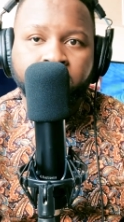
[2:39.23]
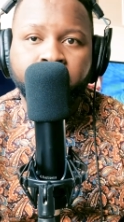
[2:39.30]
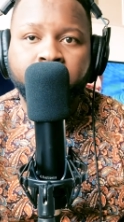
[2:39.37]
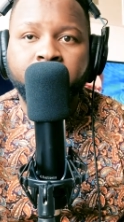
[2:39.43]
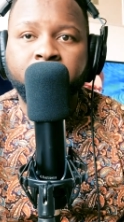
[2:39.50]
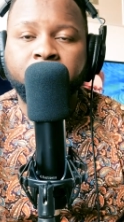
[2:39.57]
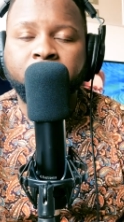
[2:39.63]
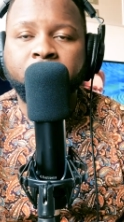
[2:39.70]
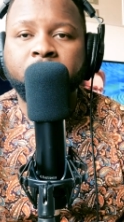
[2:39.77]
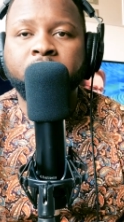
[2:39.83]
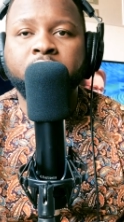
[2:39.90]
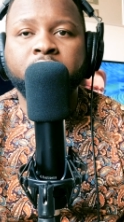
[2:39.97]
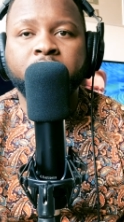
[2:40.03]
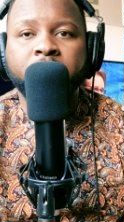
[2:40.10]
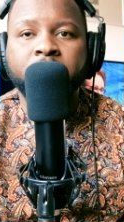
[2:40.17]
has their
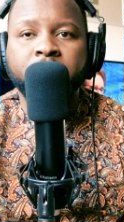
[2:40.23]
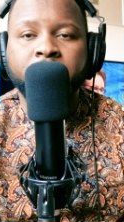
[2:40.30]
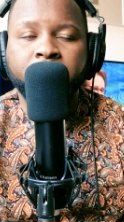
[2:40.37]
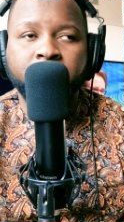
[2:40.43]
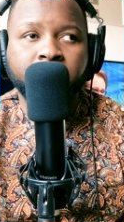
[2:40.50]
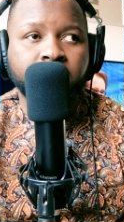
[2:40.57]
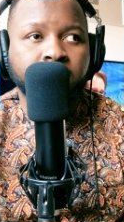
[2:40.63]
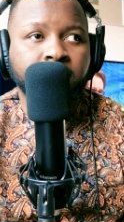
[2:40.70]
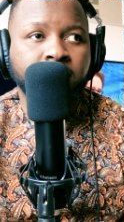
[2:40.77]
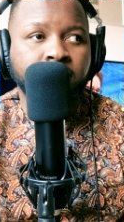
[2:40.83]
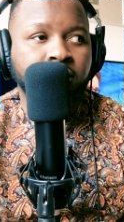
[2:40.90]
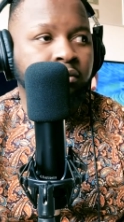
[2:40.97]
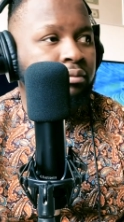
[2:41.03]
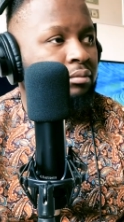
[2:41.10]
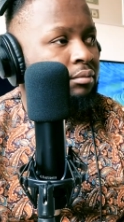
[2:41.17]
smartphone in their
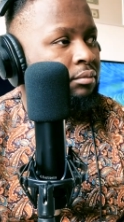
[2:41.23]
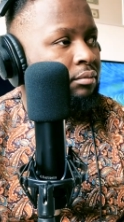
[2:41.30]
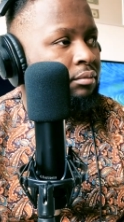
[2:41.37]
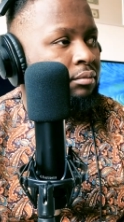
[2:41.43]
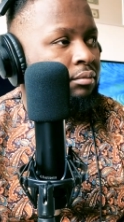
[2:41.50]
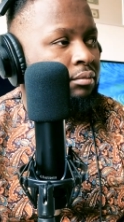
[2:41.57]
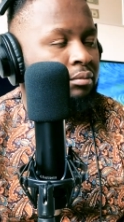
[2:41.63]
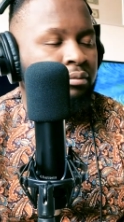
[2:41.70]
pocket right now?